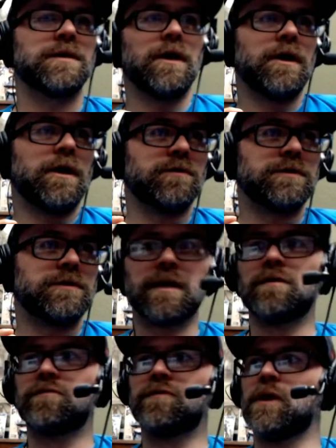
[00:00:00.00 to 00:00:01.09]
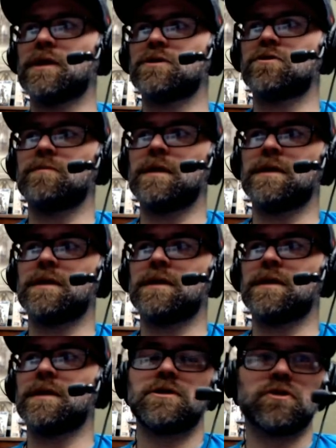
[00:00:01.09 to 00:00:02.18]
you know, taking a few extra minutes
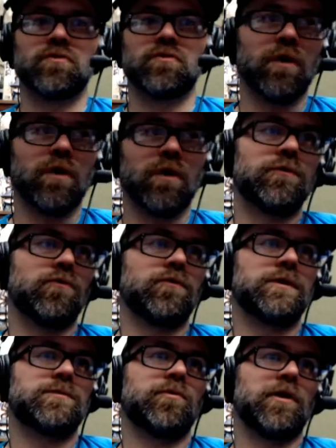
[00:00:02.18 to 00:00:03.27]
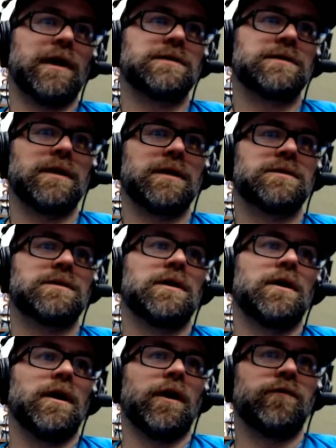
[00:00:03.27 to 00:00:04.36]
to run it through this process
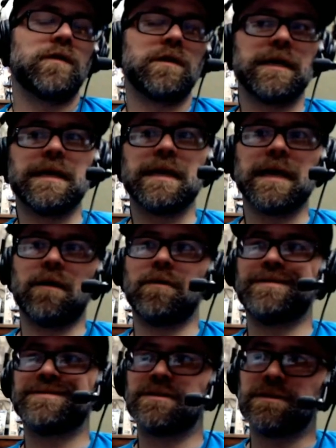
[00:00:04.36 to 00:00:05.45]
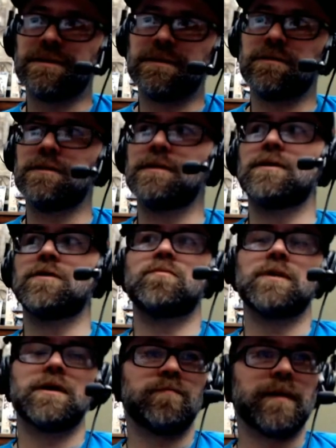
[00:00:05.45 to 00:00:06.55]
of cleaning out just a little bit
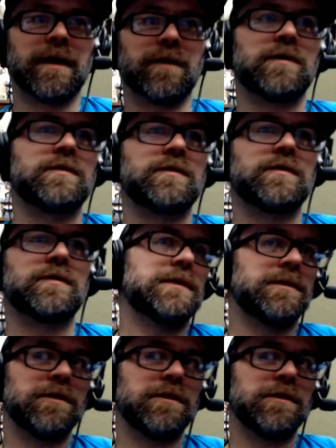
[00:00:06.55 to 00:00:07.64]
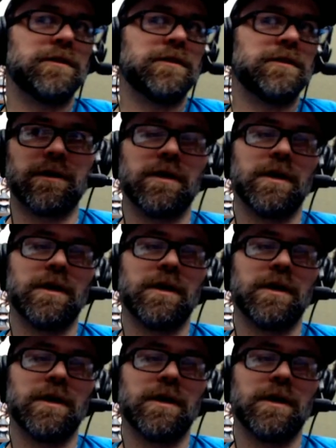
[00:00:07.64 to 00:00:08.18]
of background hiss, a little bit there.